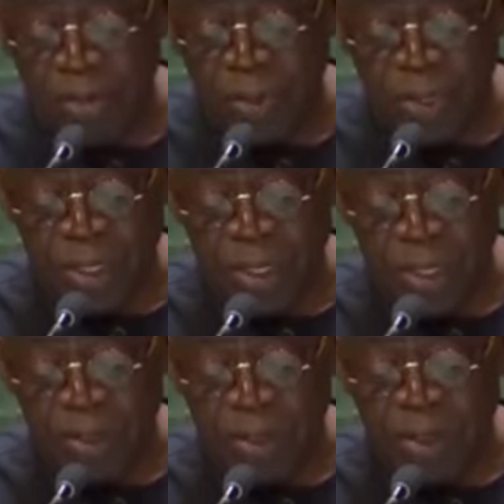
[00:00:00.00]
be
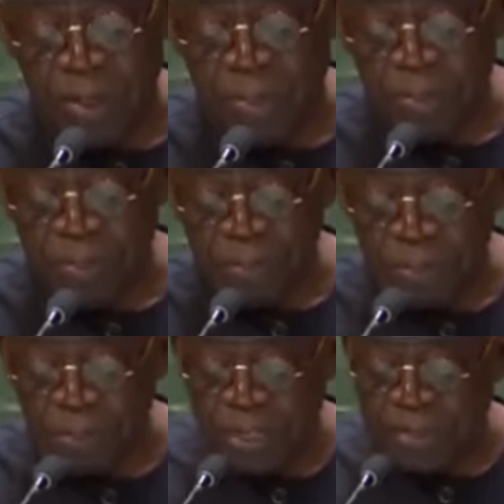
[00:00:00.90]

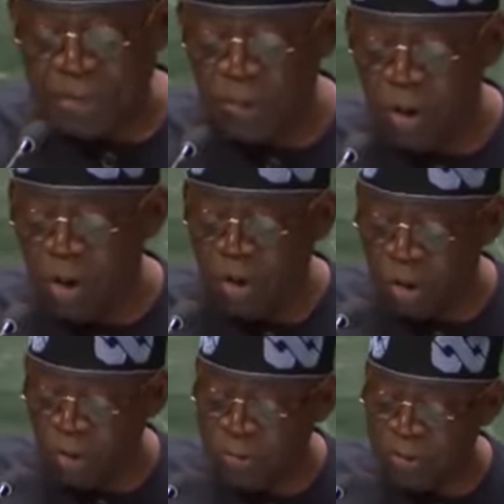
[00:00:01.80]
petty
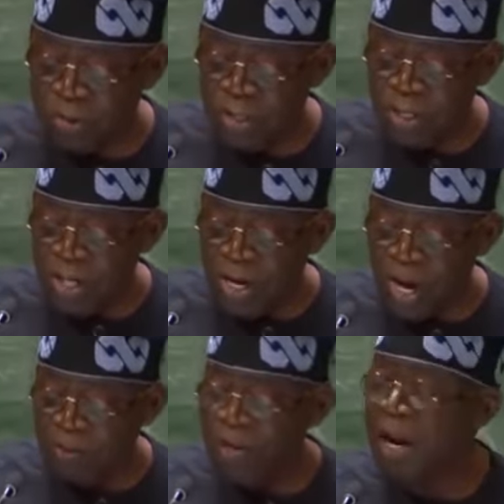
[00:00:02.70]
warlords
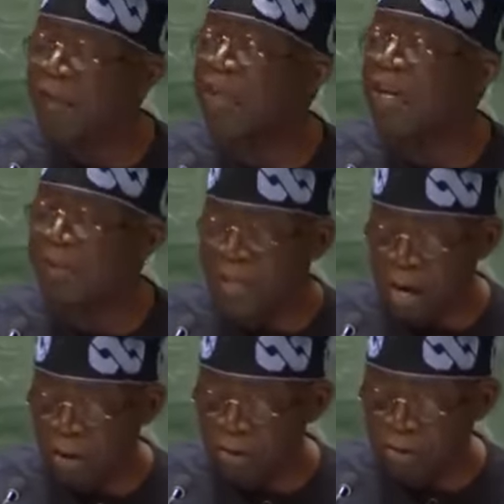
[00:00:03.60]
have drafted
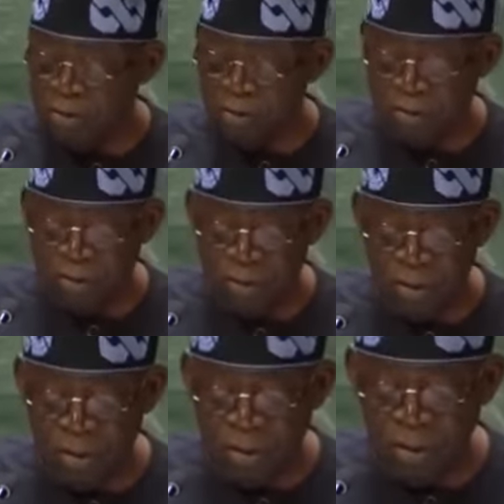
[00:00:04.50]
thousands
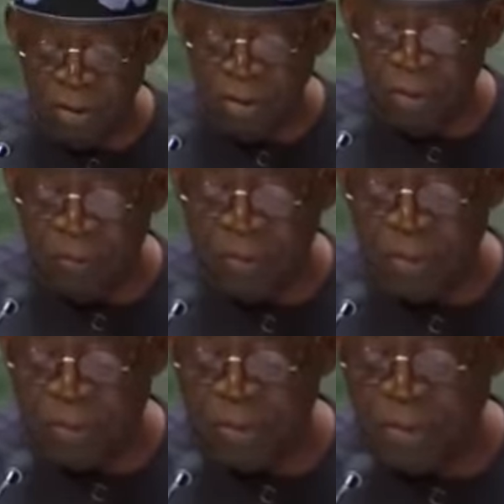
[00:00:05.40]
of
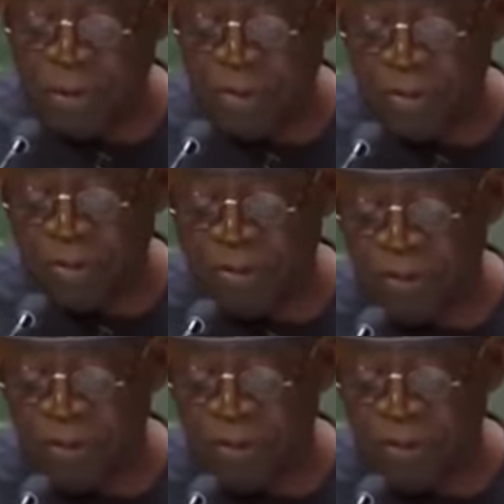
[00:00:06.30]
people into